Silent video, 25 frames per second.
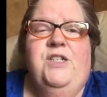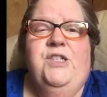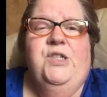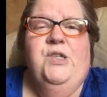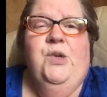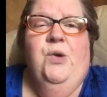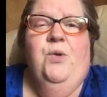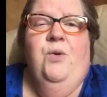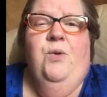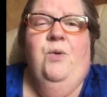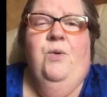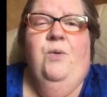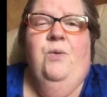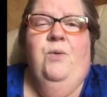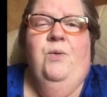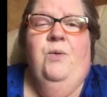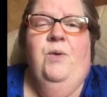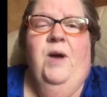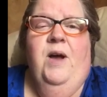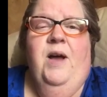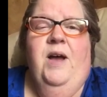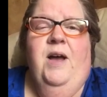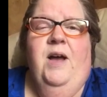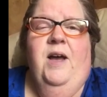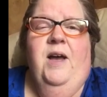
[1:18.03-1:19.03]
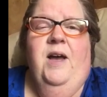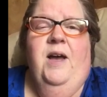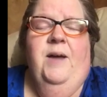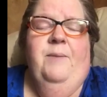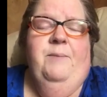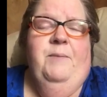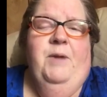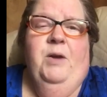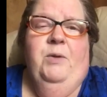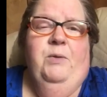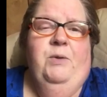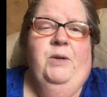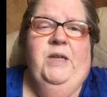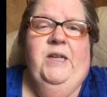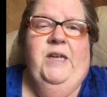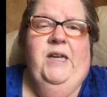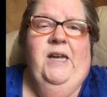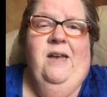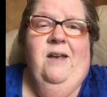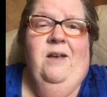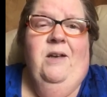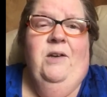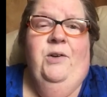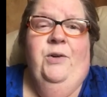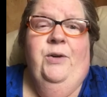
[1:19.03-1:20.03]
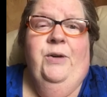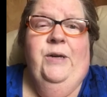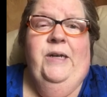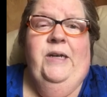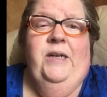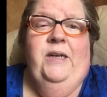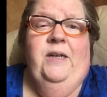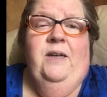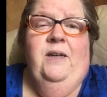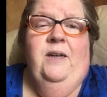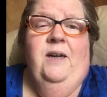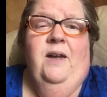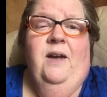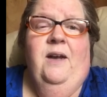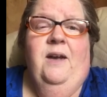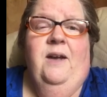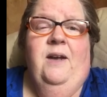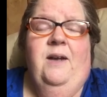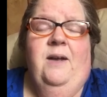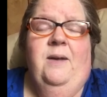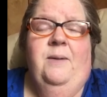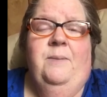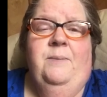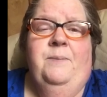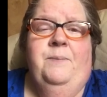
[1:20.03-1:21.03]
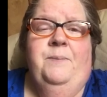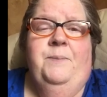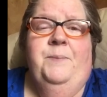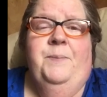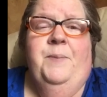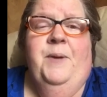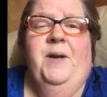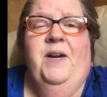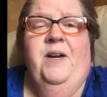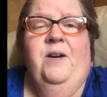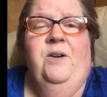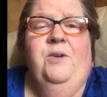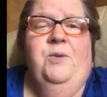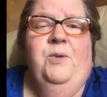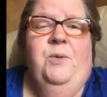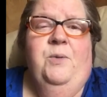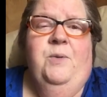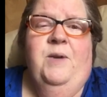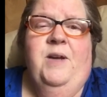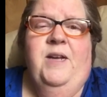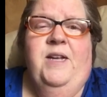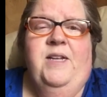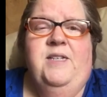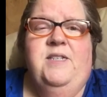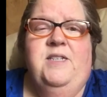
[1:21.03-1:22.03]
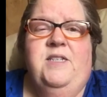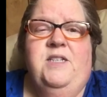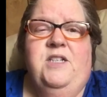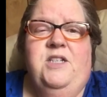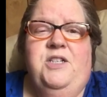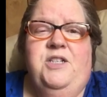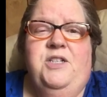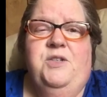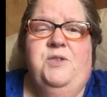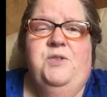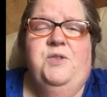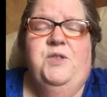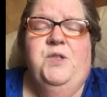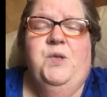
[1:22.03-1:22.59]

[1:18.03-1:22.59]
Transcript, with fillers: So I'm not really hungry, um, but I don't know what to do.